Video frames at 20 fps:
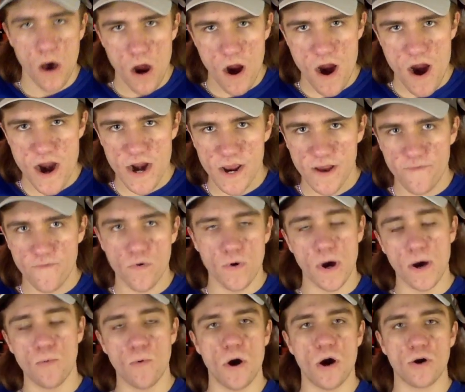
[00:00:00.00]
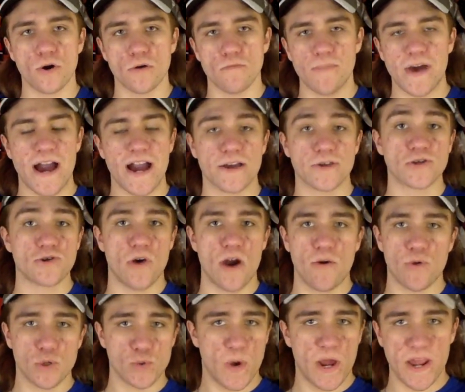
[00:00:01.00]
All right, everyone, welcome back. So I
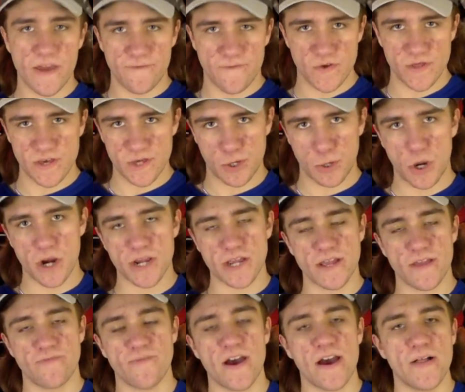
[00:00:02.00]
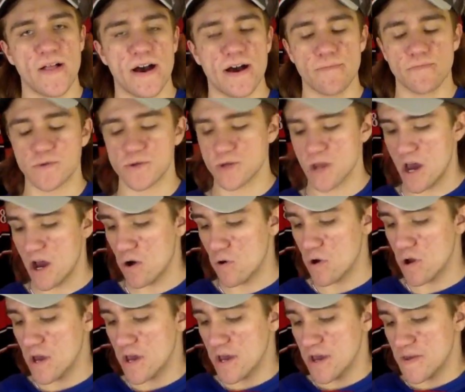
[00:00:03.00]
was waiting for this trade to develop.
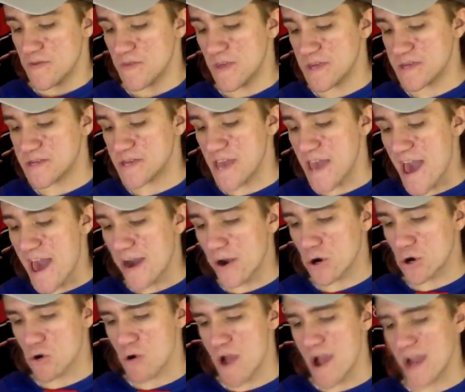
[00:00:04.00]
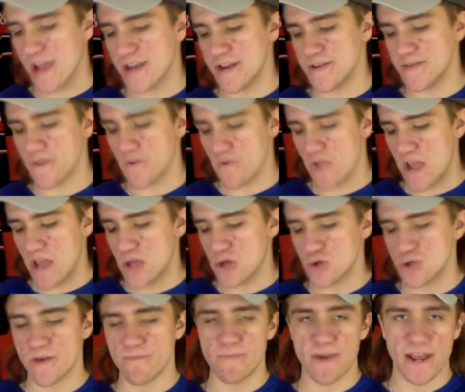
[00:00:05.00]
So the Seattle Kraken and the
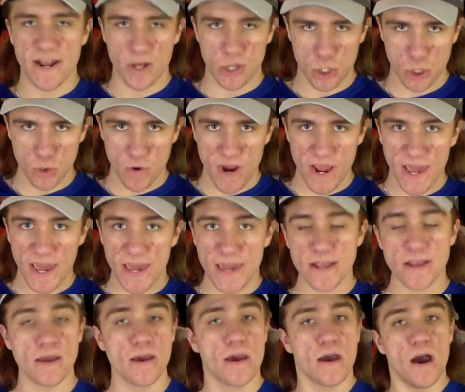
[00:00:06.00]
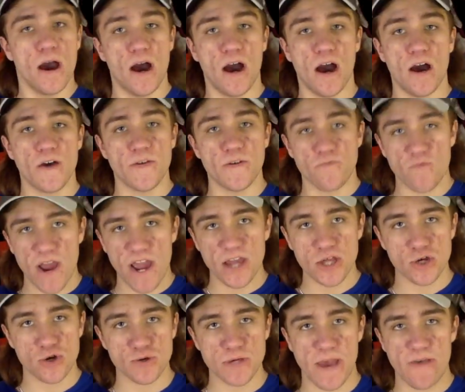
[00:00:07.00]
Rangers have made a trade. The
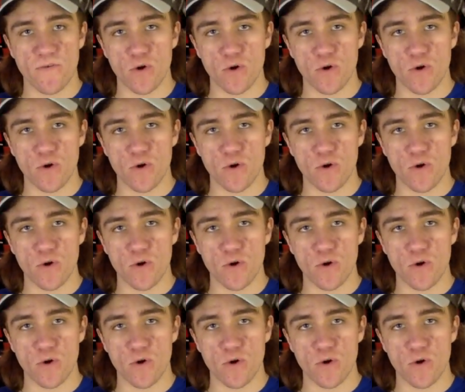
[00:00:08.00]
Rangers have